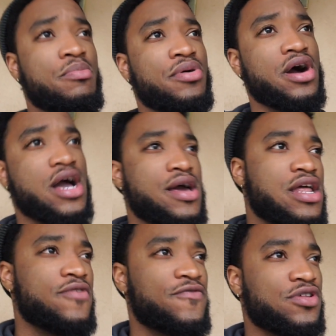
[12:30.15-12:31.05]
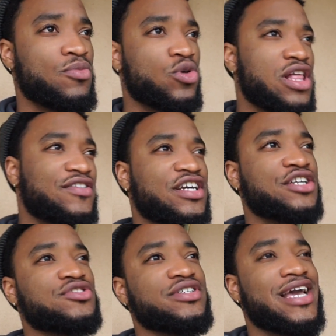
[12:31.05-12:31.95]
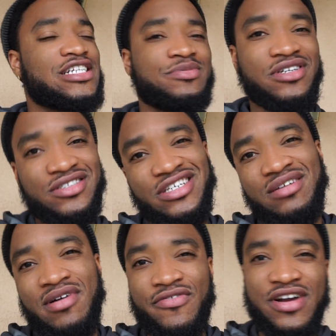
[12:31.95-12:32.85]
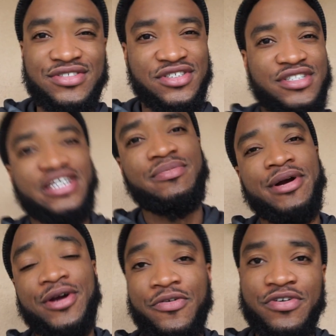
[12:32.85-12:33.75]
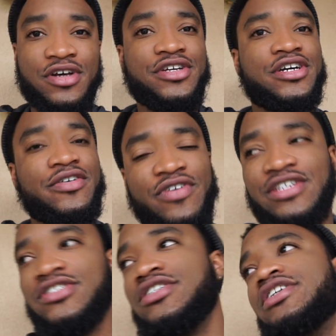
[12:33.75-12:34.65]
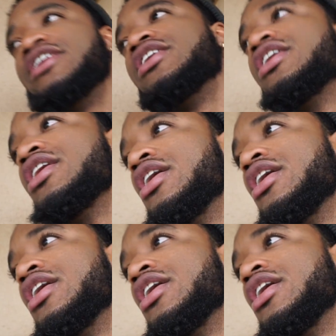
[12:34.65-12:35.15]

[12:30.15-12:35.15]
But for the MoreLyfe channel, you can catch me on there, my friends on there, my girlfriend on there, her friends on there.